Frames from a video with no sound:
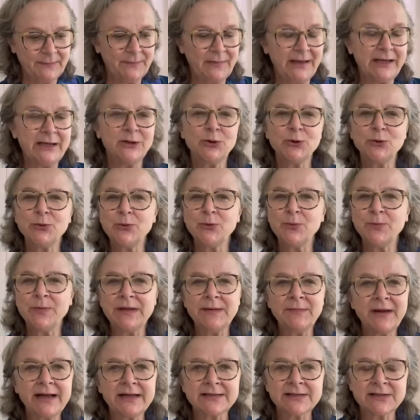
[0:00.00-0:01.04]
May you
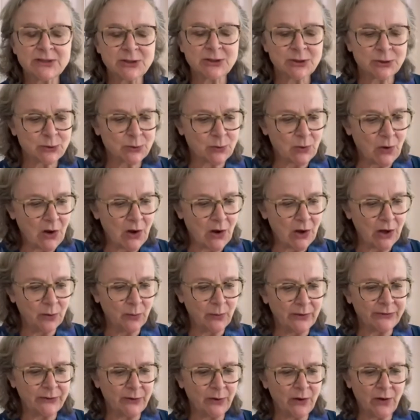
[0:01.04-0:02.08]
be made strong
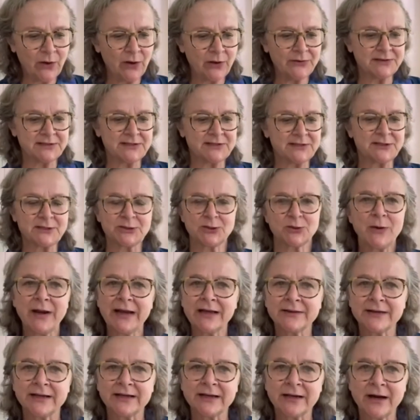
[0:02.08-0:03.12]
with all the
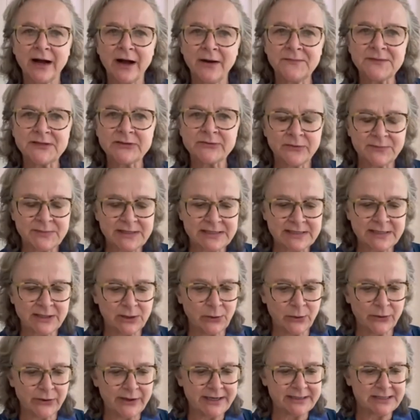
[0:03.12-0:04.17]
strength that comes from his
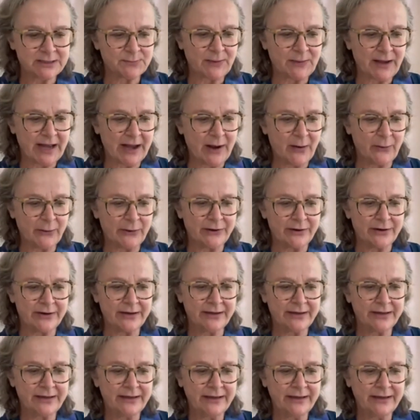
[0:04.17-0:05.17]
glorious power,